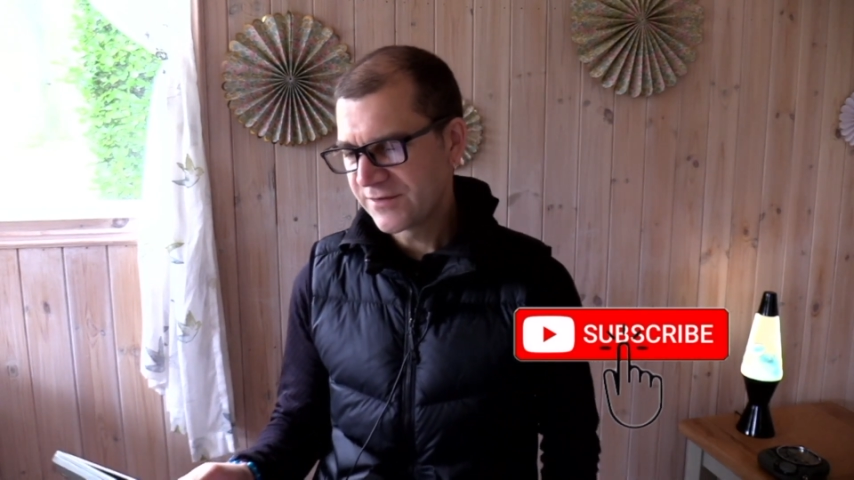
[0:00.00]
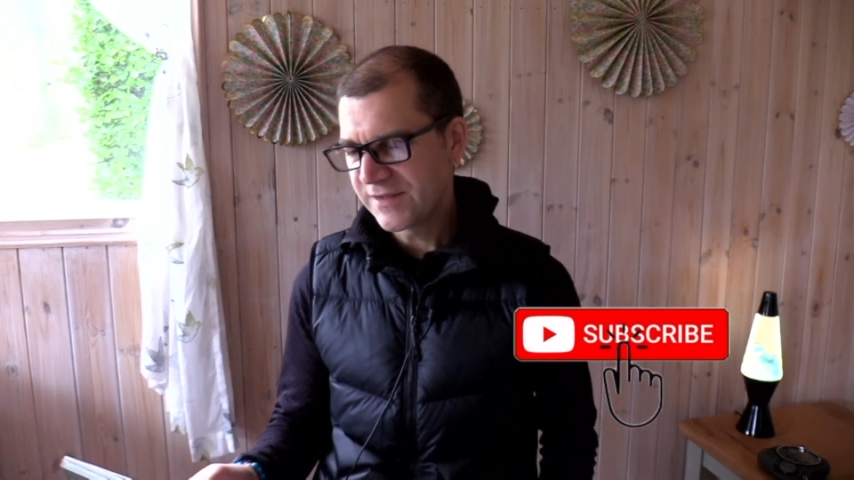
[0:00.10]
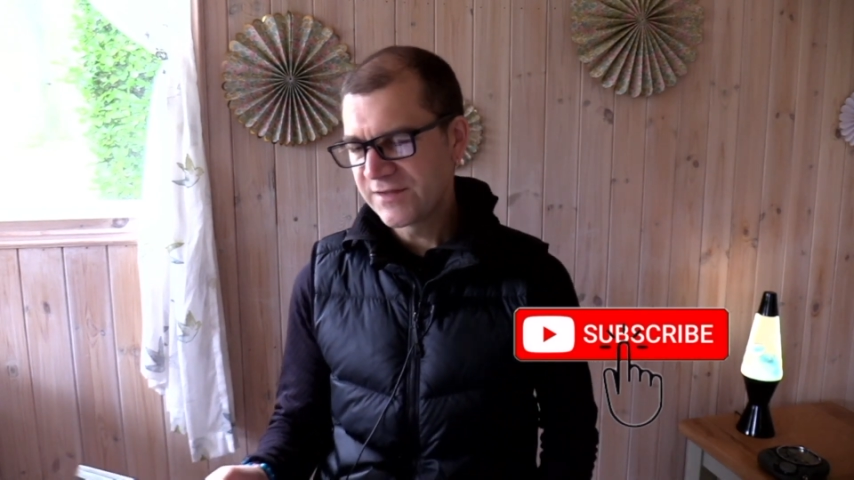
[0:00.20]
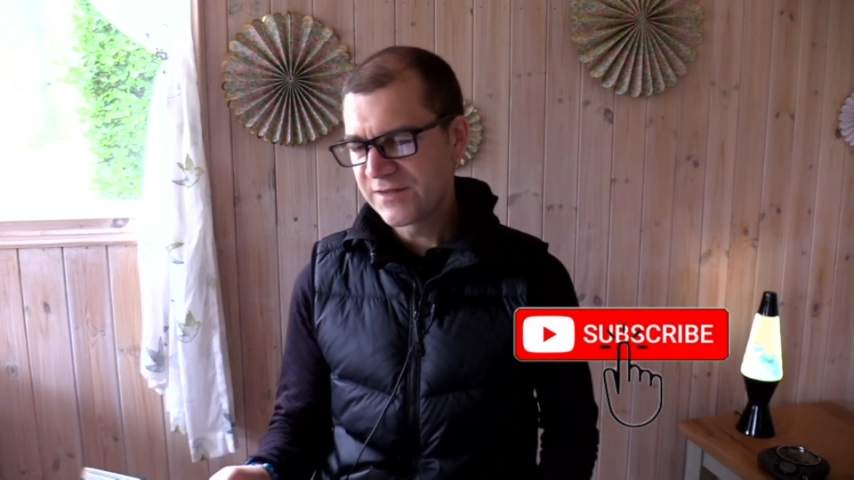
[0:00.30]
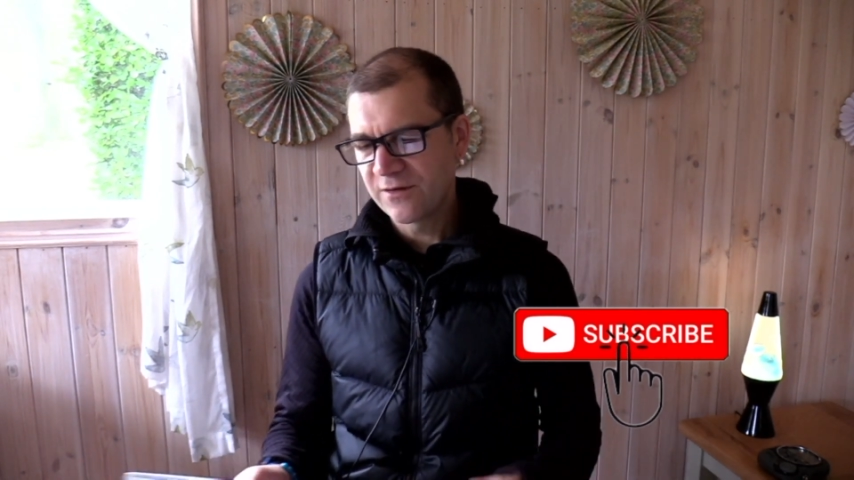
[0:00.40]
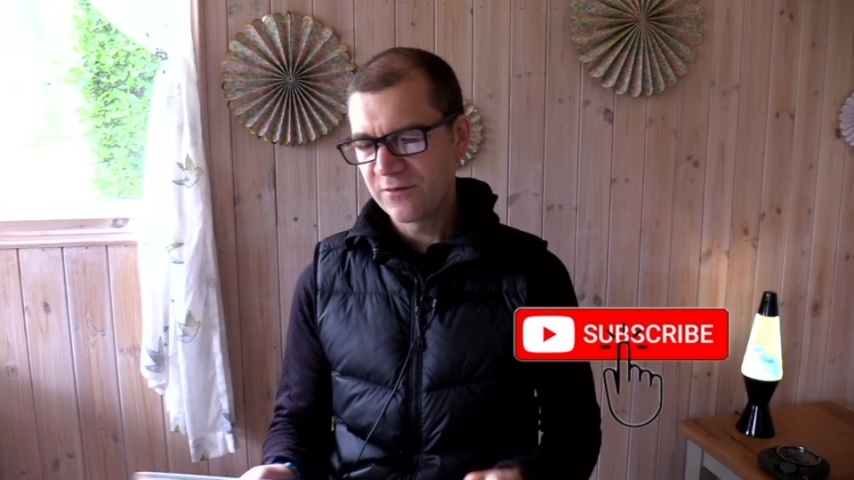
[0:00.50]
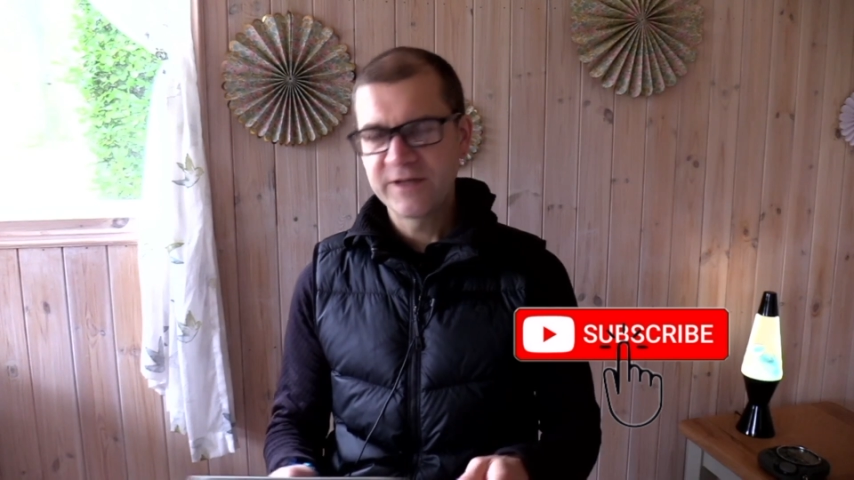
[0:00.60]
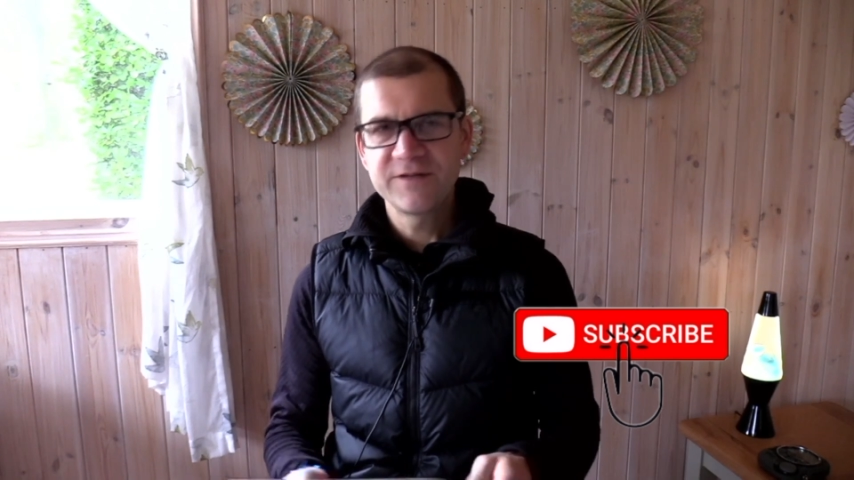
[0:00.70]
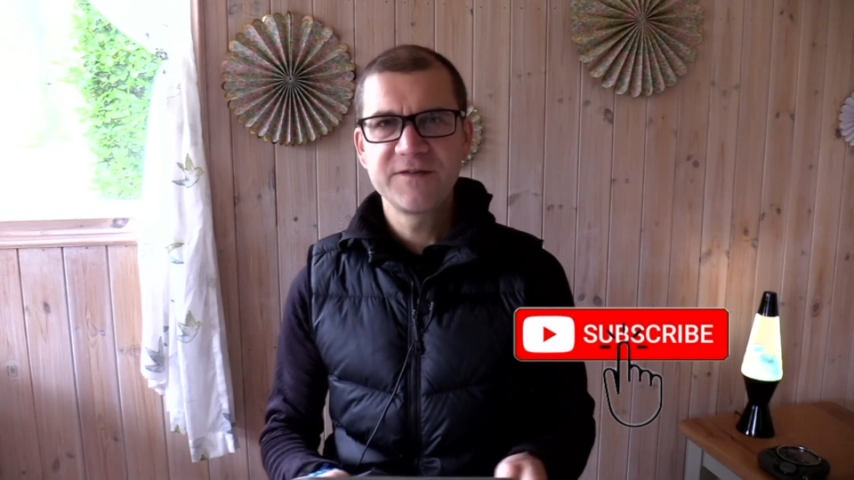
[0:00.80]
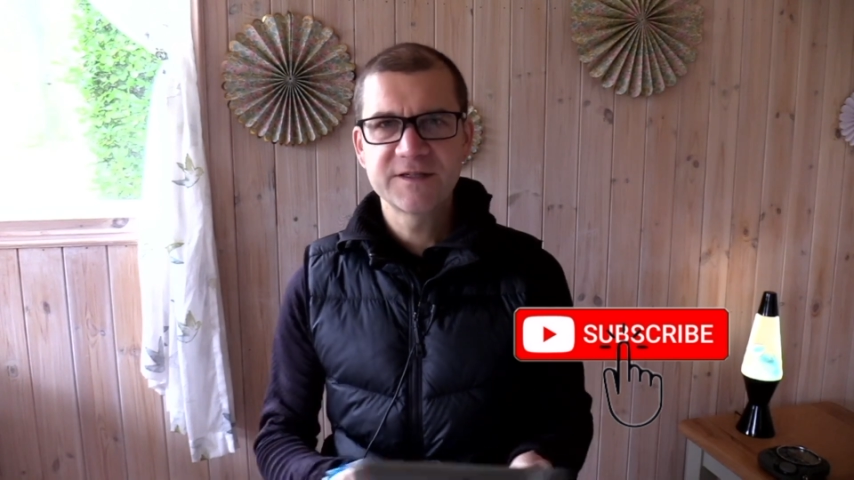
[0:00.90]
Is there a way
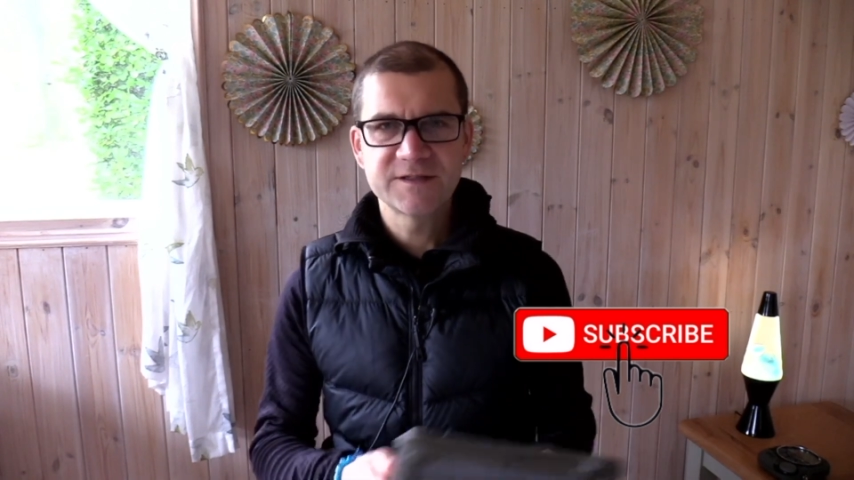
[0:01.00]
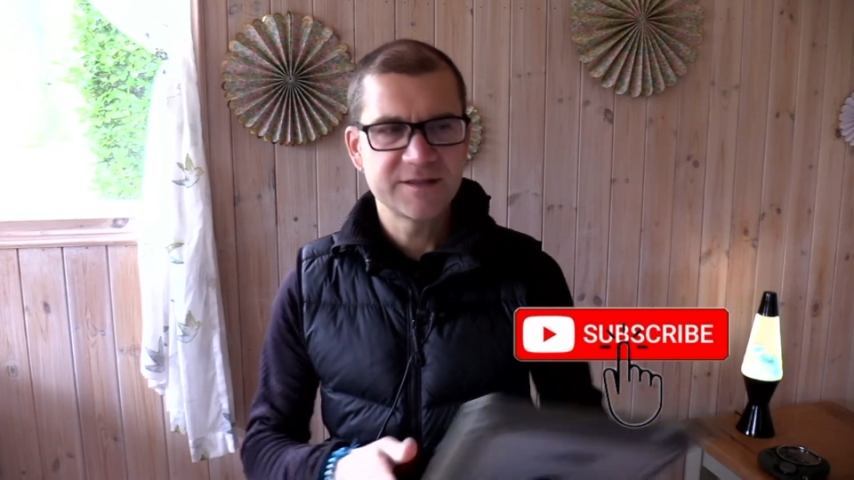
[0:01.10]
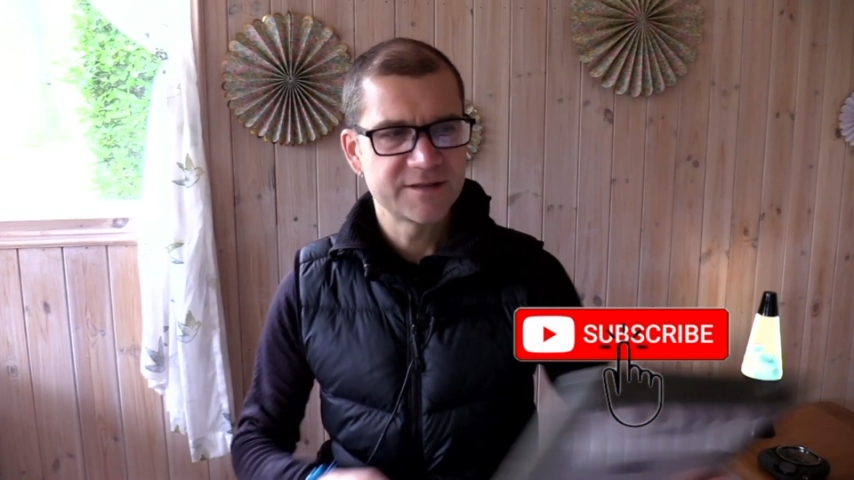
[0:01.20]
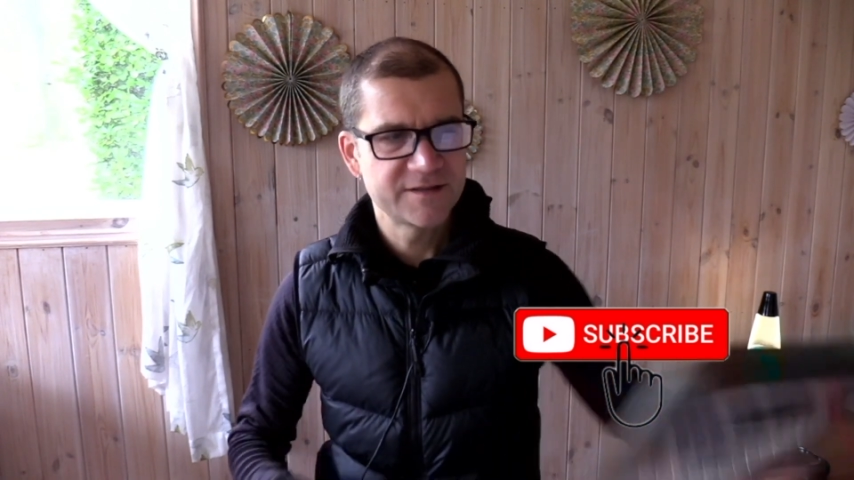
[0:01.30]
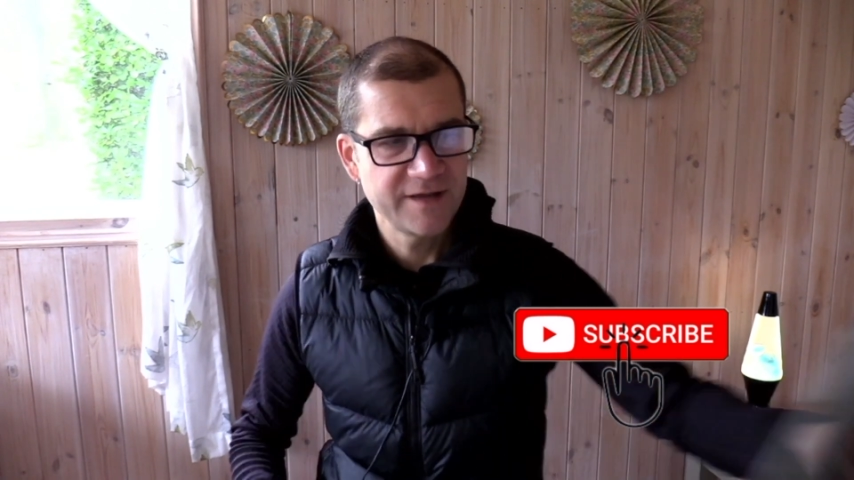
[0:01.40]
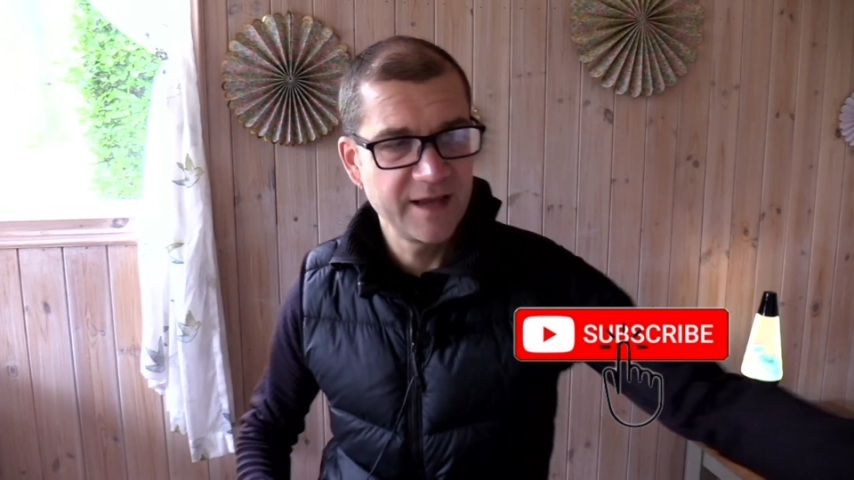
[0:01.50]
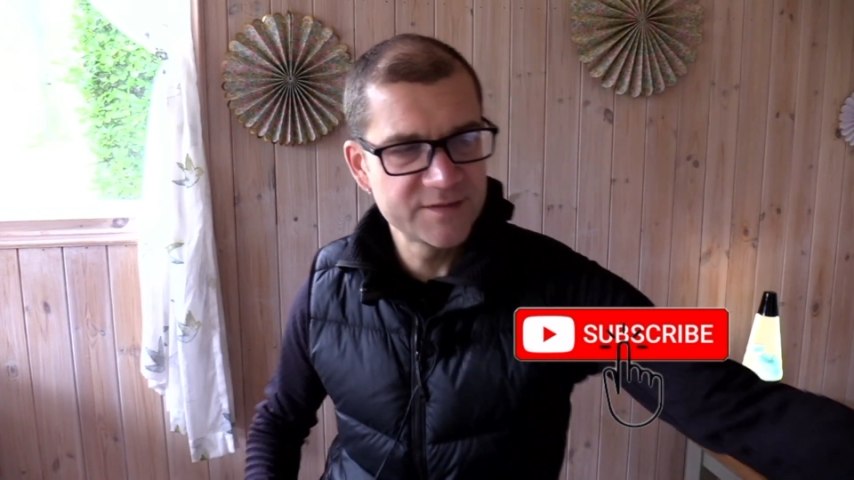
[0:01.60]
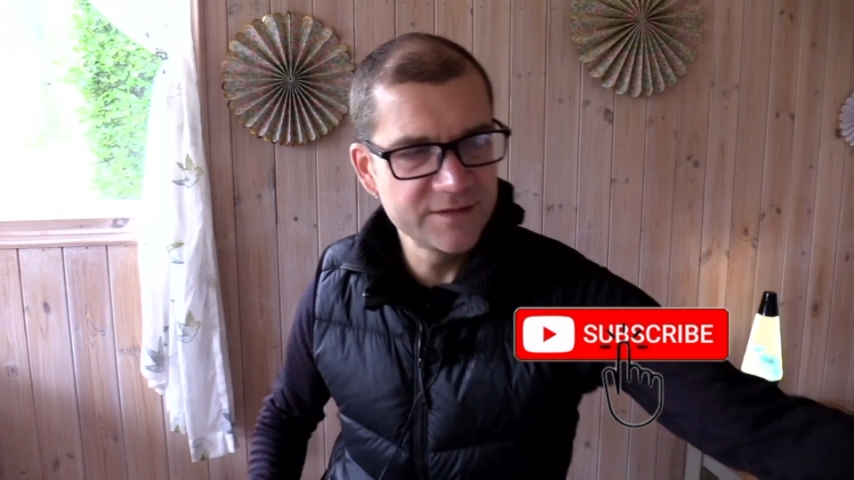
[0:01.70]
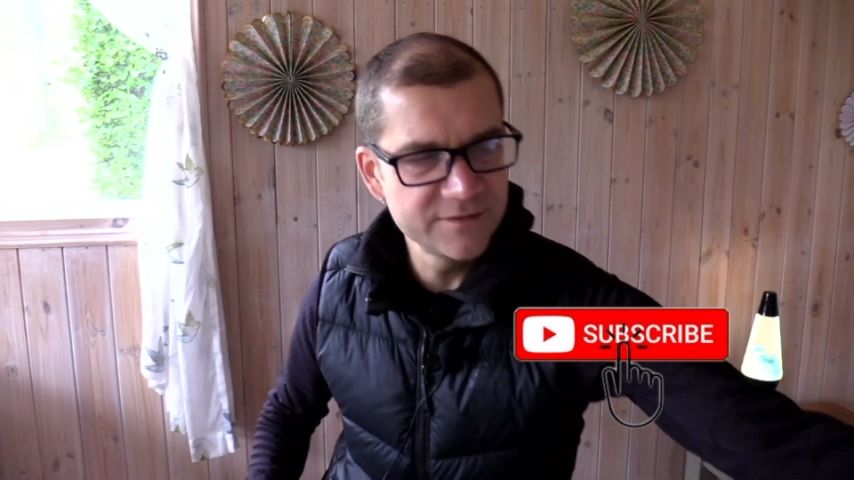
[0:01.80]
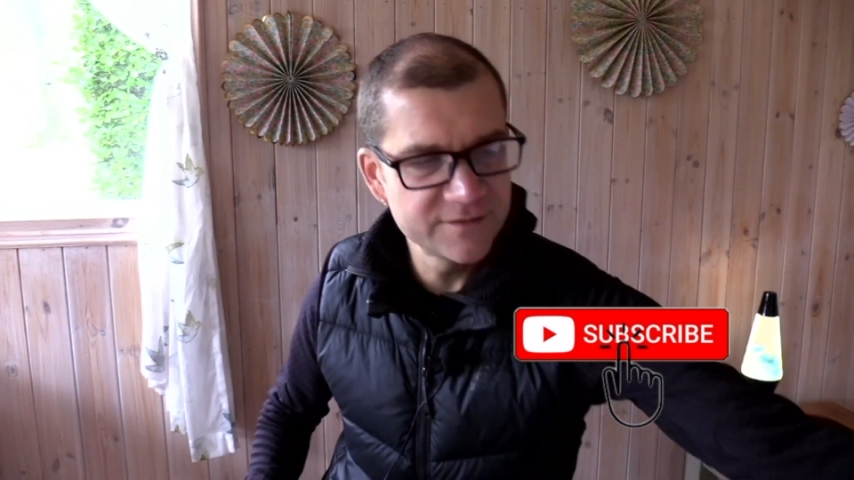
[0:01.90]
to fix this?
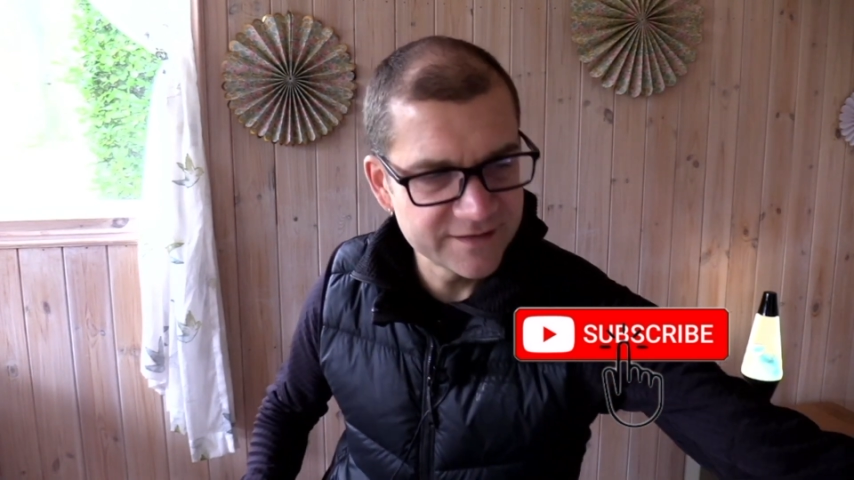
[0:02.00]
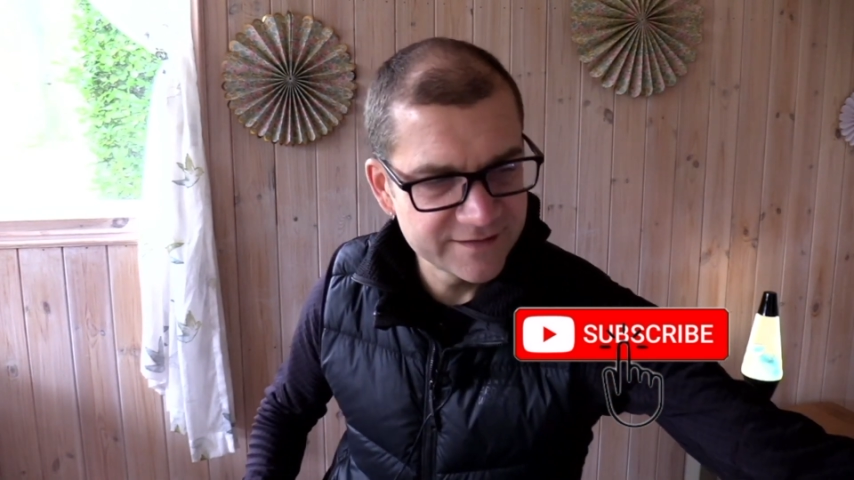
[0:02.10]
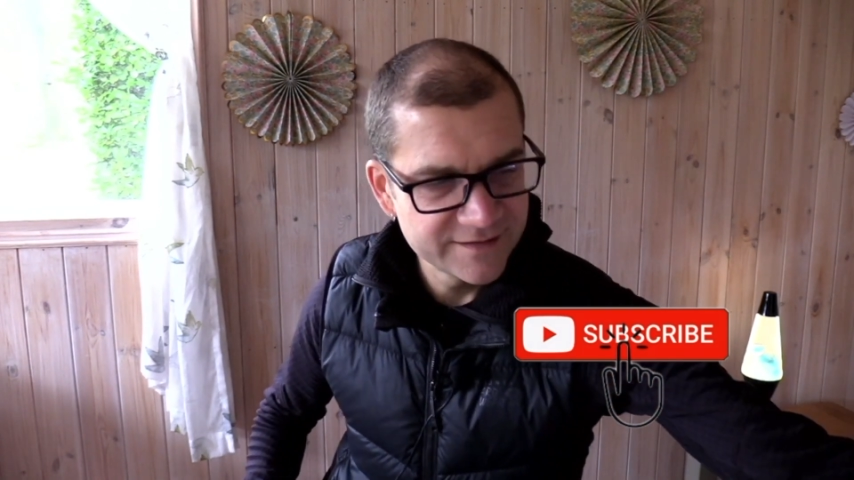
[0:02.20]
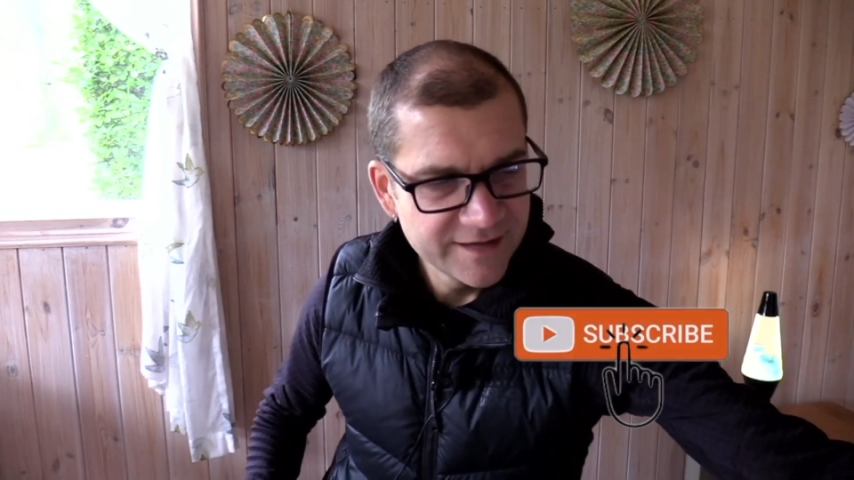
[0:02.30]
Absolutely.